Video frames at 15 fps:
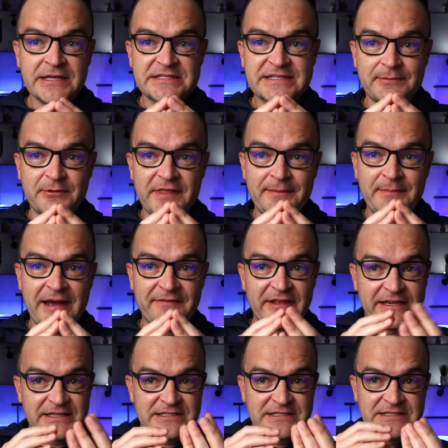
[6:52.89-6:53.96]
Some of them have
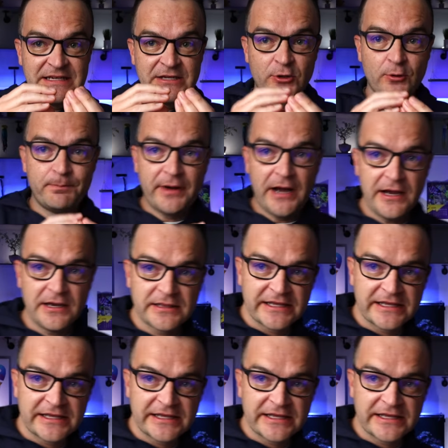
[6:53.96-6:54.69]
like a single puck.